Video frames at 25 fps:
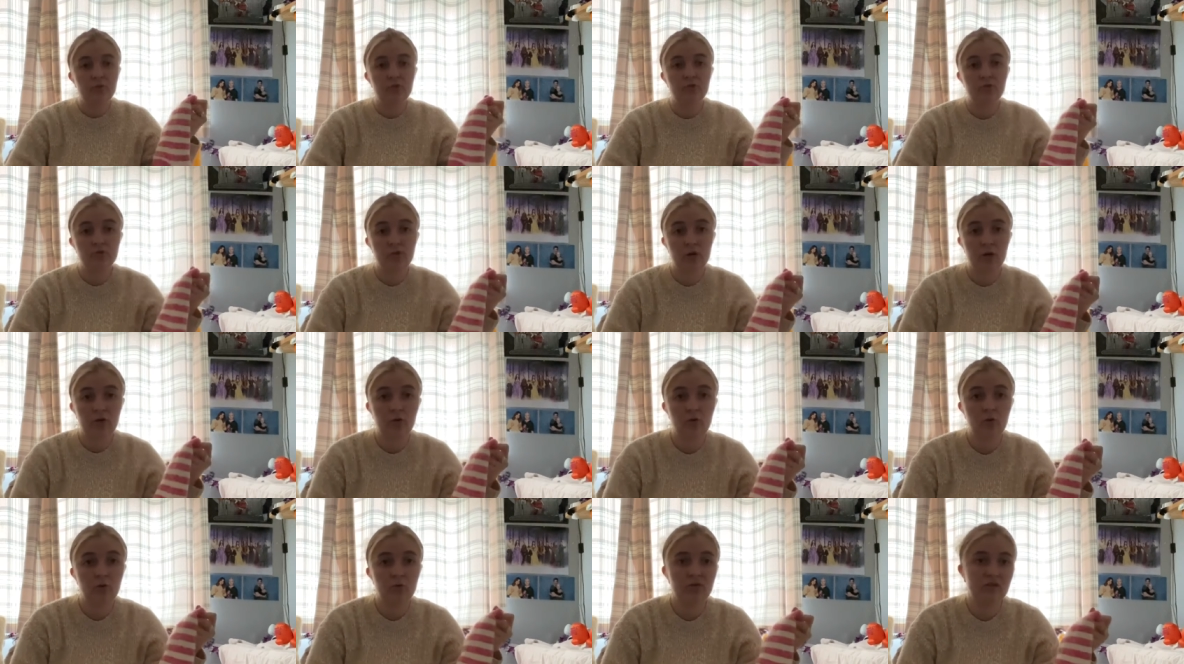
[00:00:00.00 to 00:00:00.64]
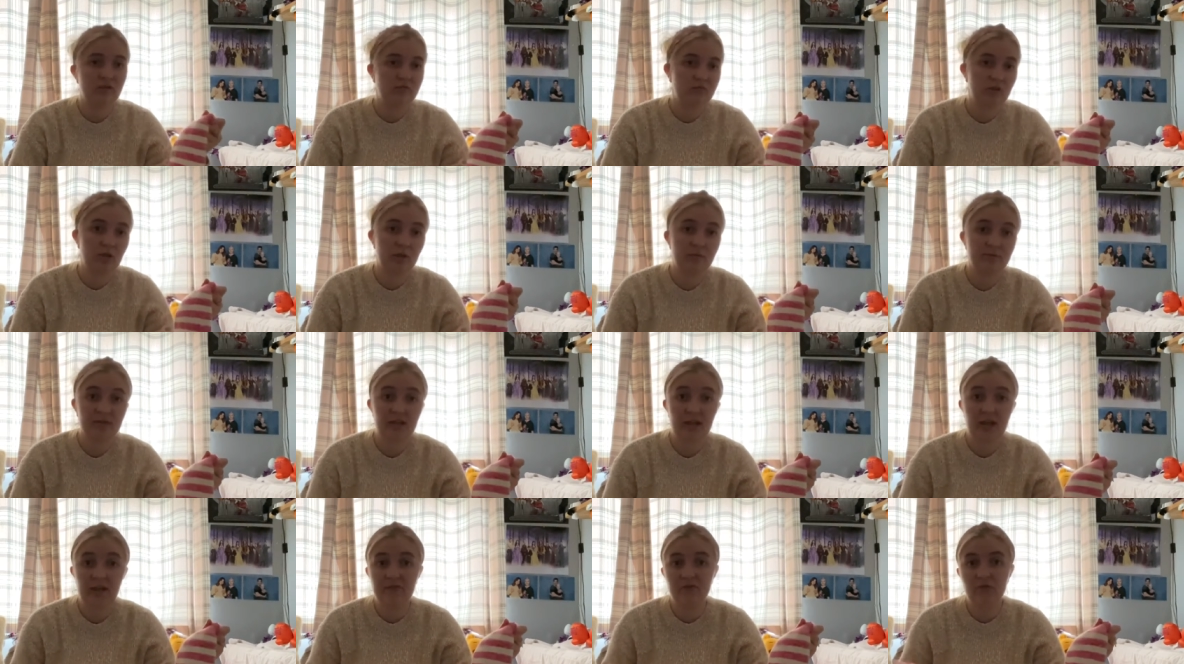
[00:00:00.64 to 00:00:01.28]
struggle sometimes
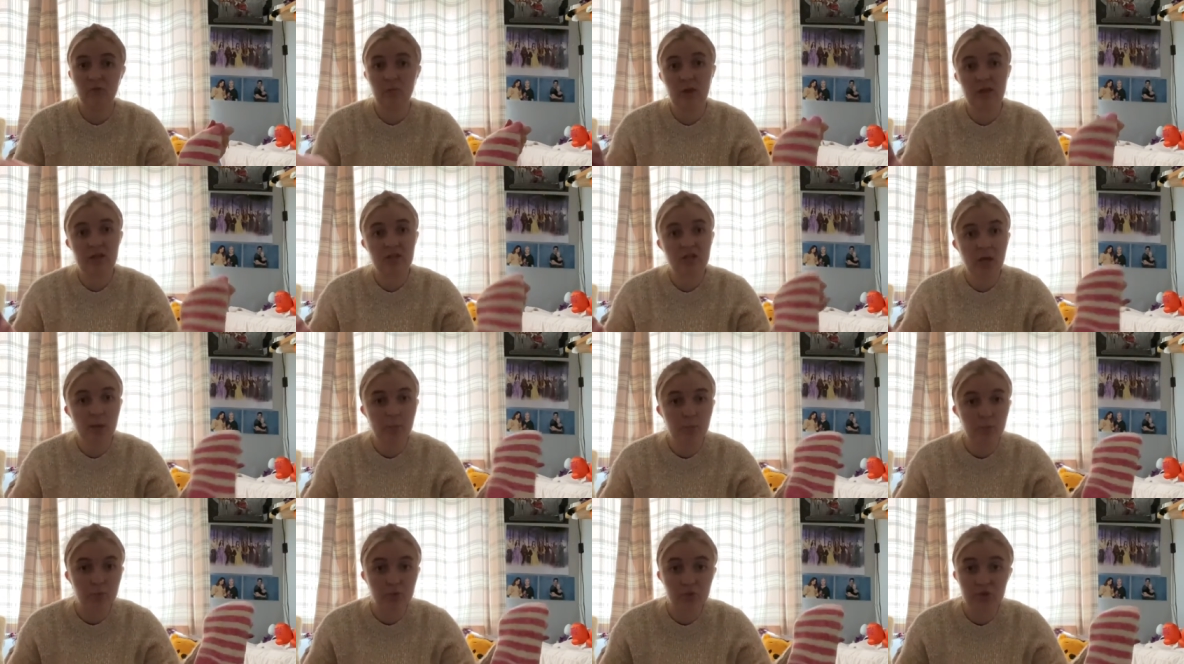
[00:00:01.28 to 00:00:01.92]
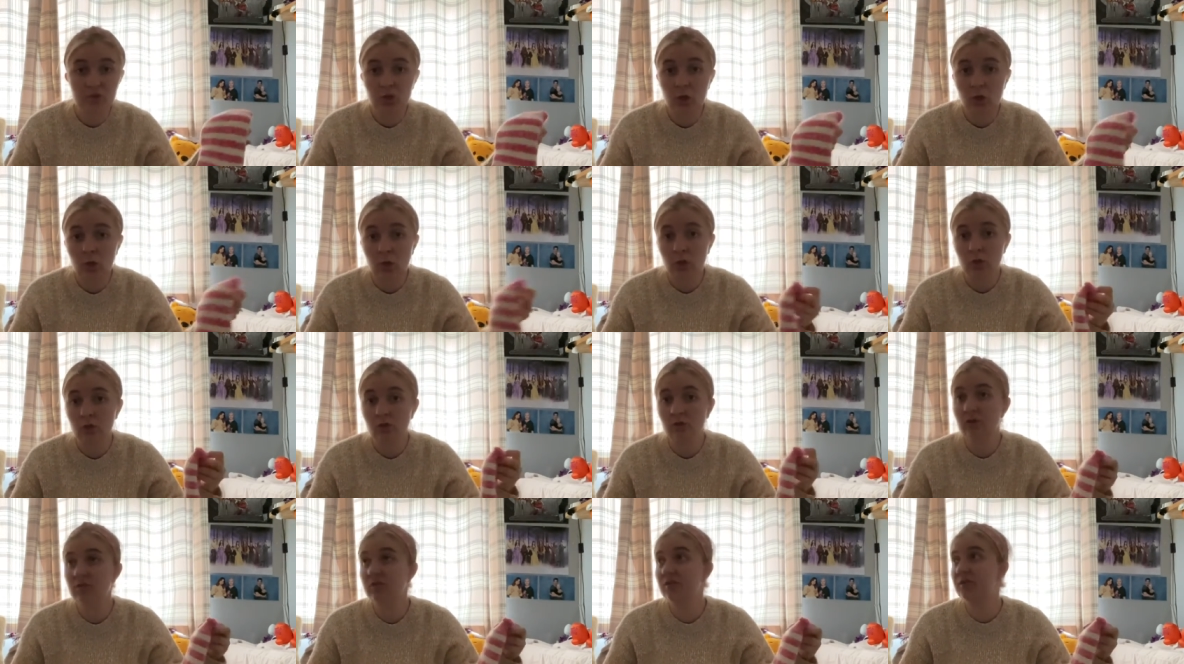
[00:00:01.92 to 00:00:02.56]
I have to wear double
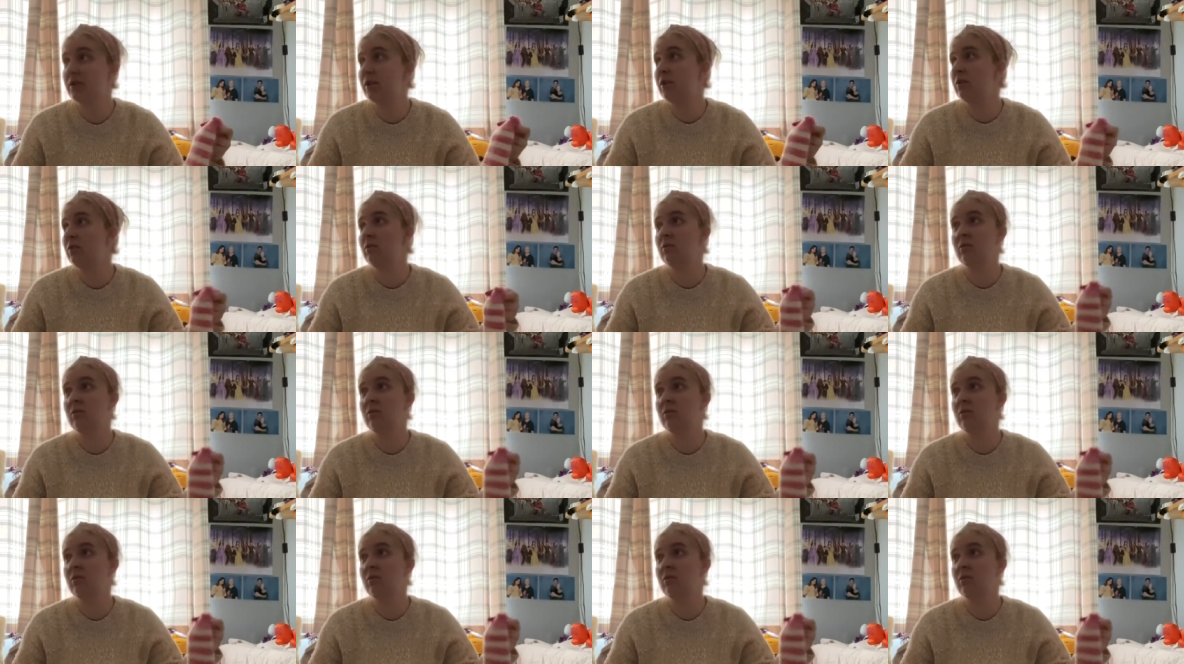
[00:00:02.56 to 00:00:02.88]
socks